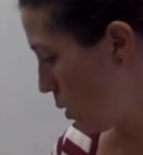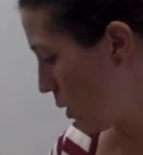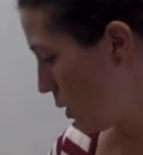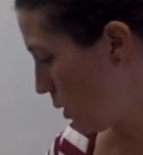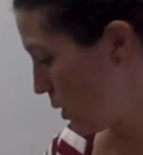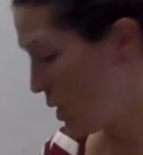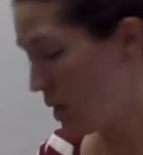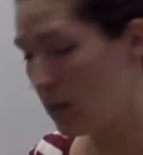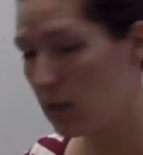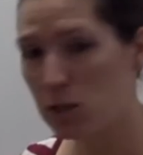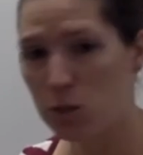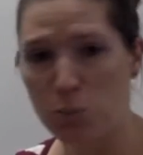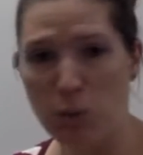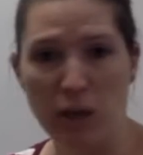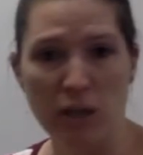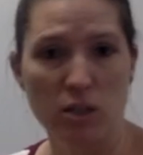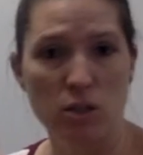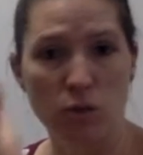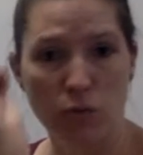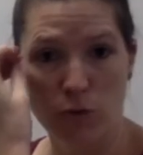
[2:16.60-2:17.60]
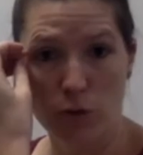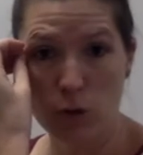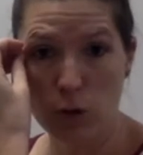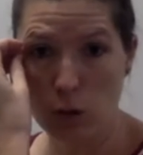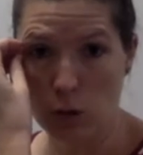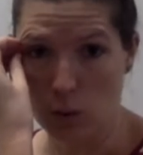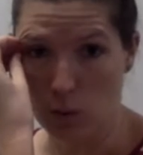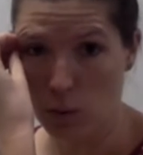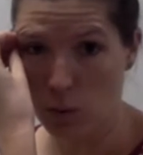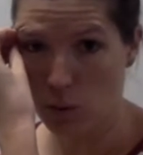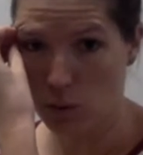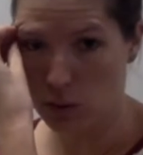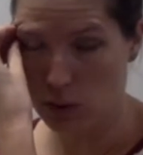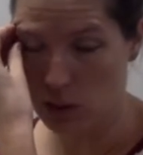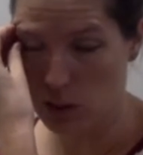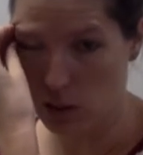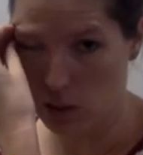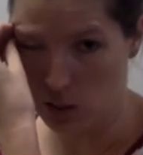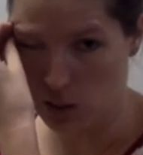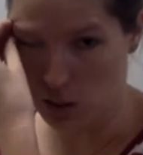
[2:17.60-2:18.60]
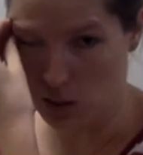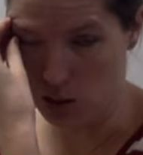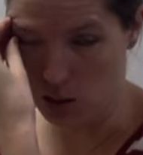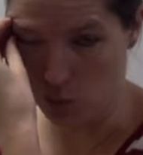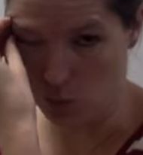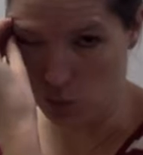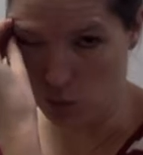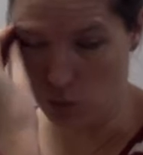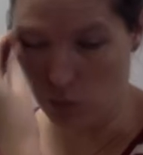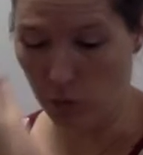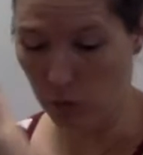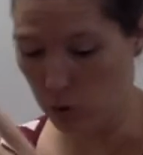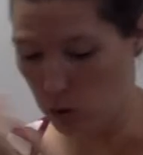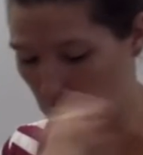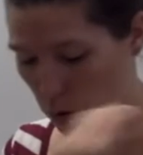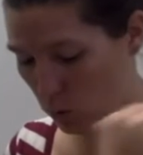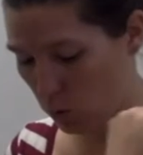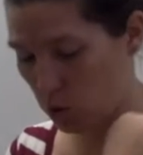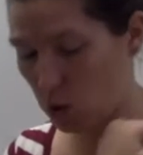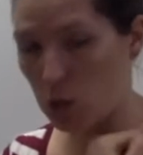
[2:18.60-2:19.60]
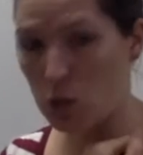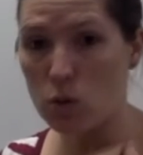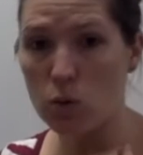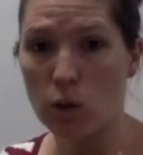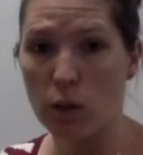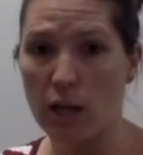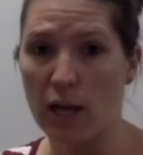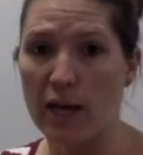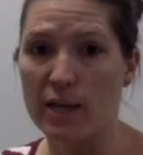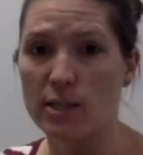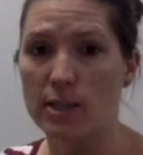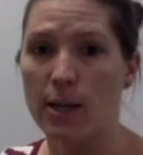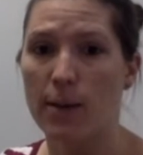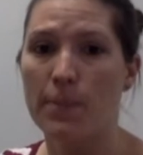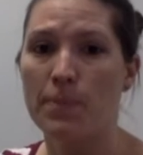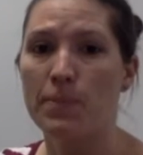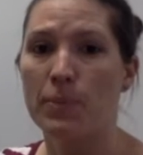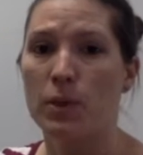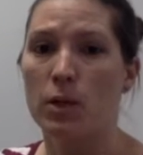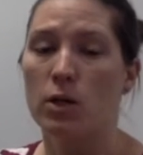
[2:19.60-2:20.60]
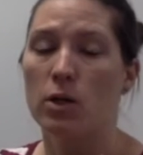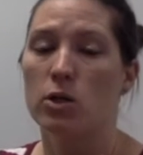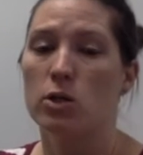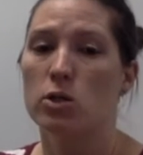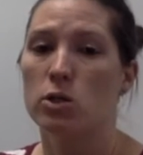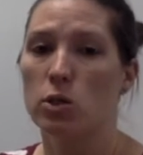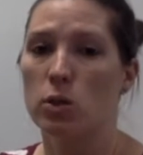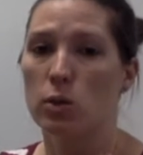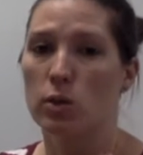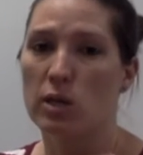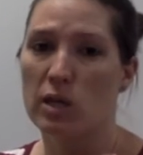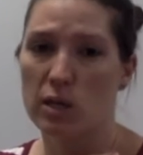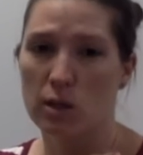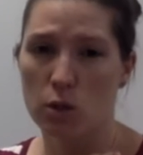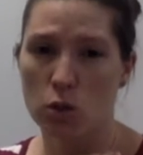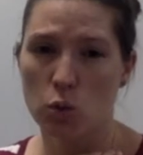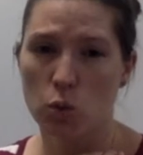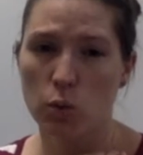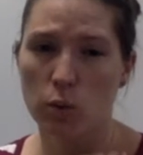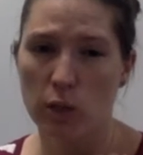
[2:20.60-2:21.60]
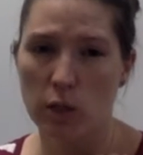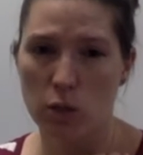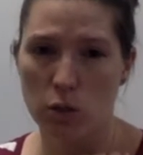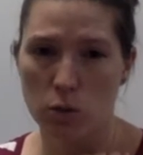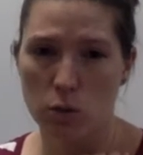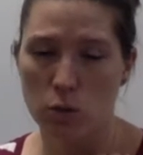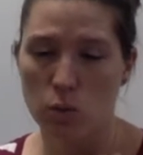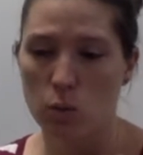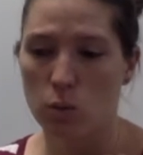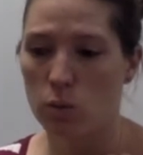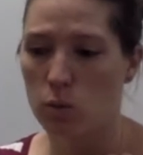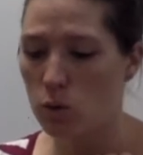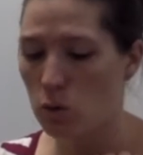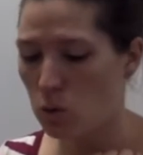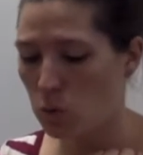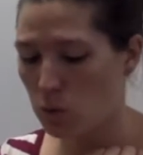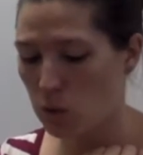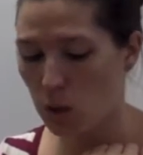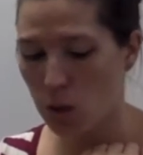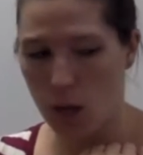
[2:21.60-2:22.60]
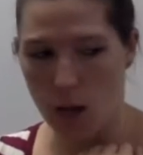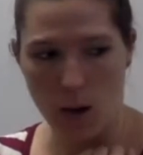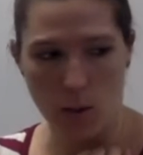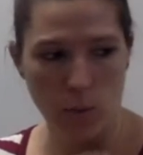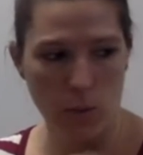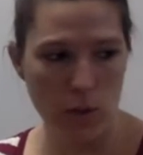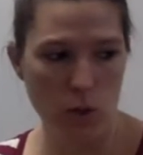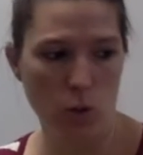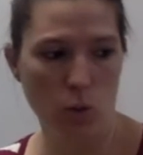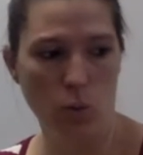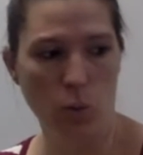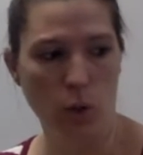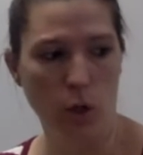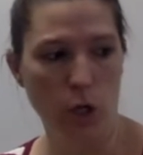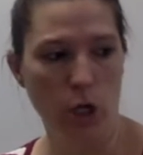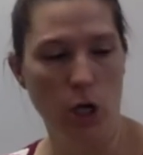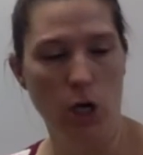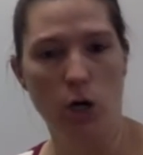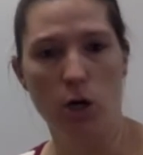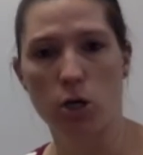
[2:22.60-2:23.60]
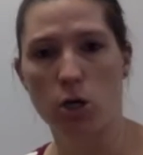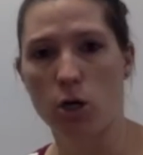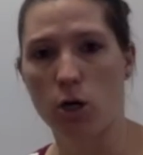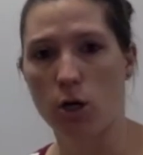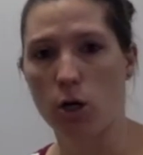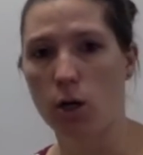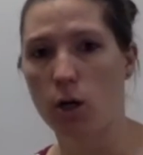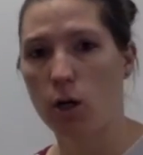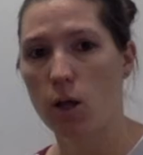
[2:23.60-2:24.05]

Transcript: think is best for you or the easiest one for you to utilize. So think of the tool that you use a lot when you're working on your